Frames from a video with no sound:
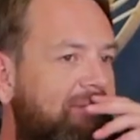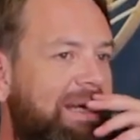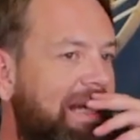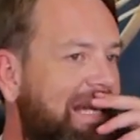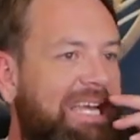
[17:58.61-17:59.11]

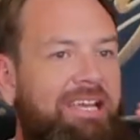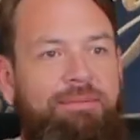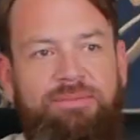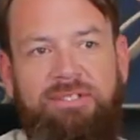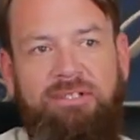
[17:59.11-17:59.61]
any
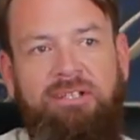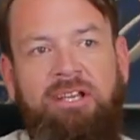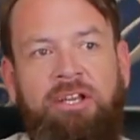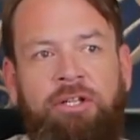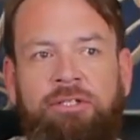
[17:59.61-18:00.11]
names and
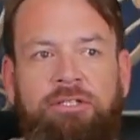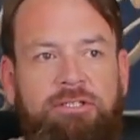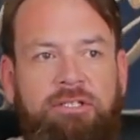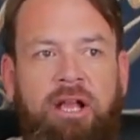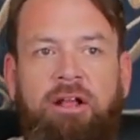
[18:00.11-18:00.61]

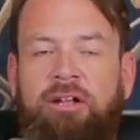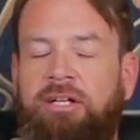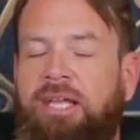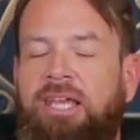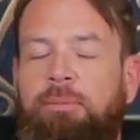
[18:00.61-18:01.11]
just
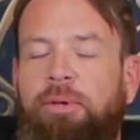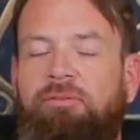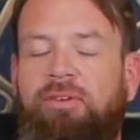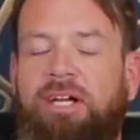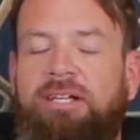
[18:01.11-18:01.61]
tried to keep
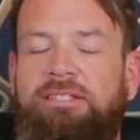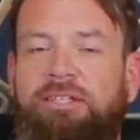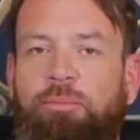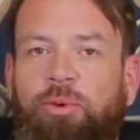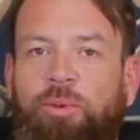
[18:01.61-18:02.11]
it very
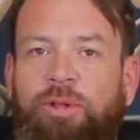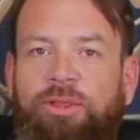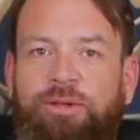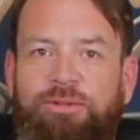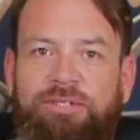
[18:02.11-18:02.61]
simple
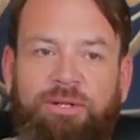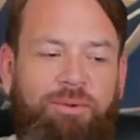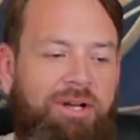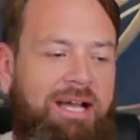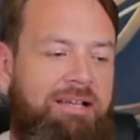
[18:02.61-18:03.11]
with those that
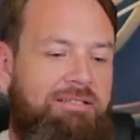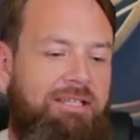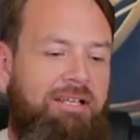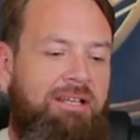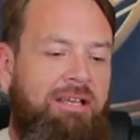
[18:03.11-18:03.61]
were
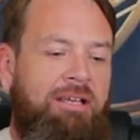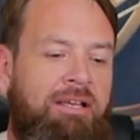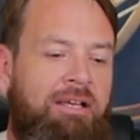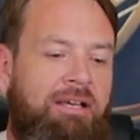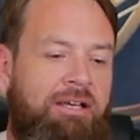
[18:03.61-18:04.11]
asking.
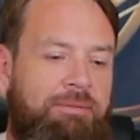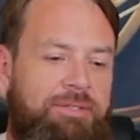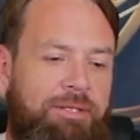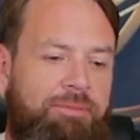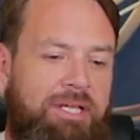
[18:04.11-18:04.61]

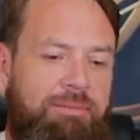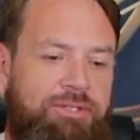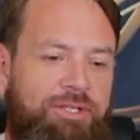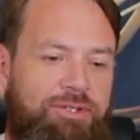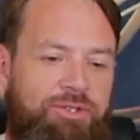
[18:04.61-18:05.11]

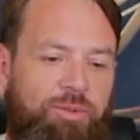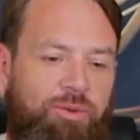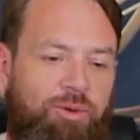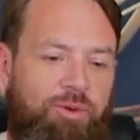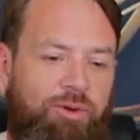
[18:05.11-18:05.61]
Sometimes those
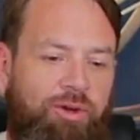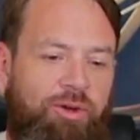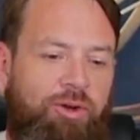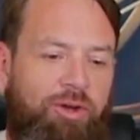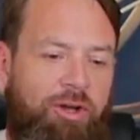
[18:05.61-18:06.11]

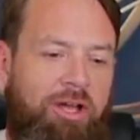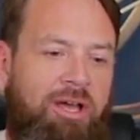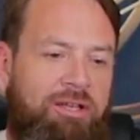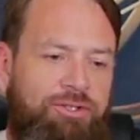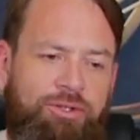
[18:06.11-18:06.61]

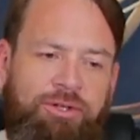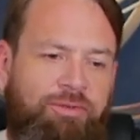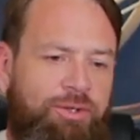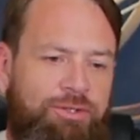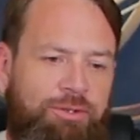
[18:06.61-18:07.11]

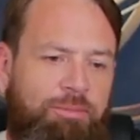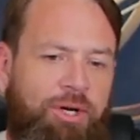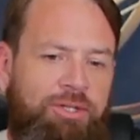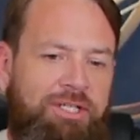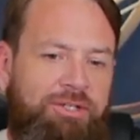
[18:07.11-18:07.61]
servers or
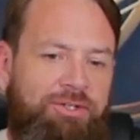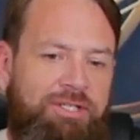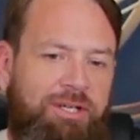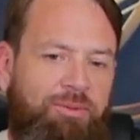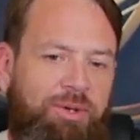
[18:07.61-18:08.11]

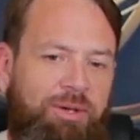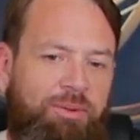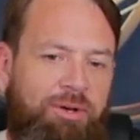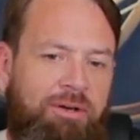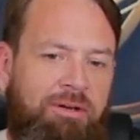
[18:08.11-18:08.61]
bartenders that we
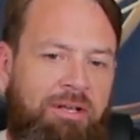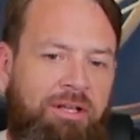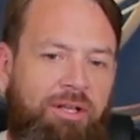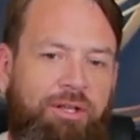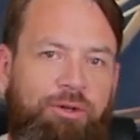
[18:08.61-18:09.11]
were
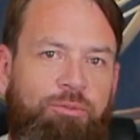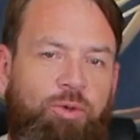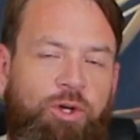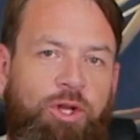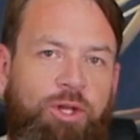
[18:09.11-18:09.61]
a little
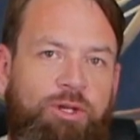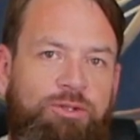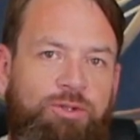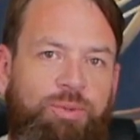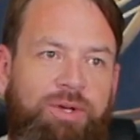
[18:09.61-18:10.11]
more
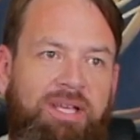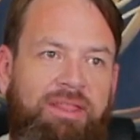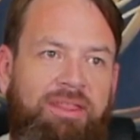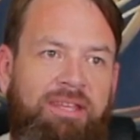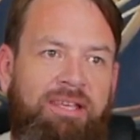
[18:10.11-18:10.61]
close
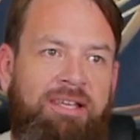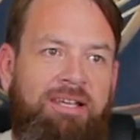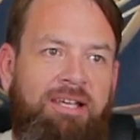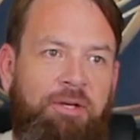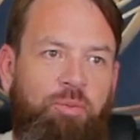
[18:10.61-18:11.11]
with,
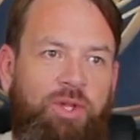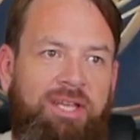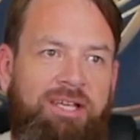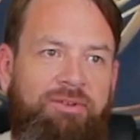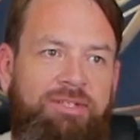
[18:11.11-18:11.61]
when
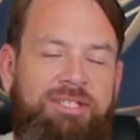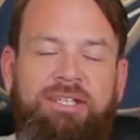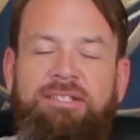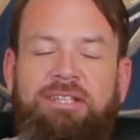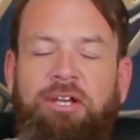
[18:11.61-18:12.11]
they would
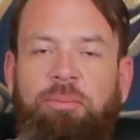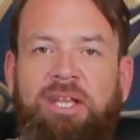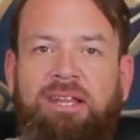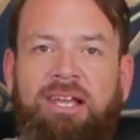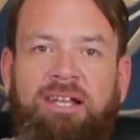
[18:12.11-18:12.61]
see us come
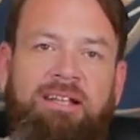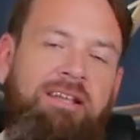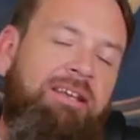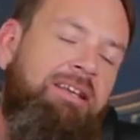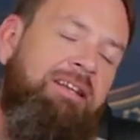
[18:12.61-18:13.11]
in, they'd
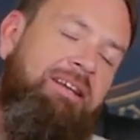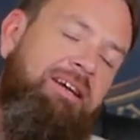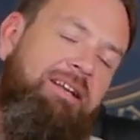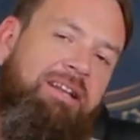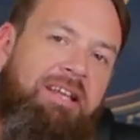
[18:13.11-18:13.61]

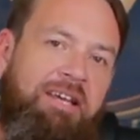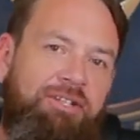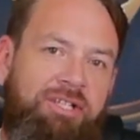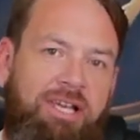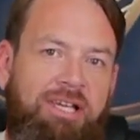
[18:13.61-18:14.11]
kind of
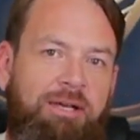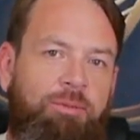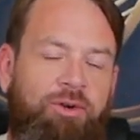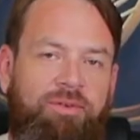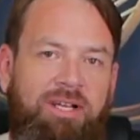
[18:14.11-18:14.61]
nudge, hey,
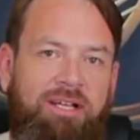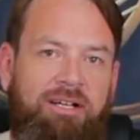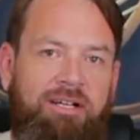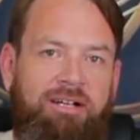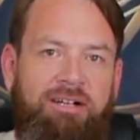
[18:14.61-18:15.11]
come over
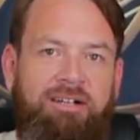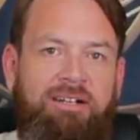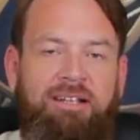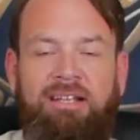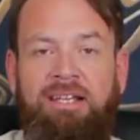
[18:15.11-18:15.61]
here. And